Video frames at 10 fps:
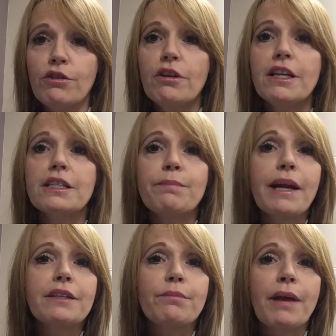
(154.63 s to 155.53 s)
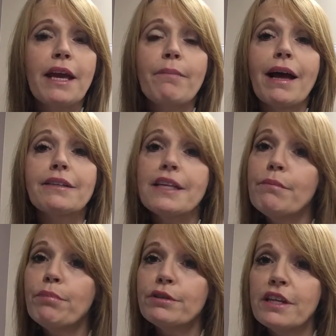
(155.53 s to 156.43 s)
you can expect to pay about
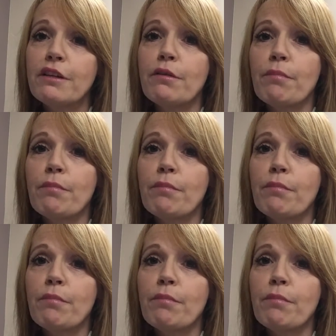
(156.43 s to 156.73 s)
10%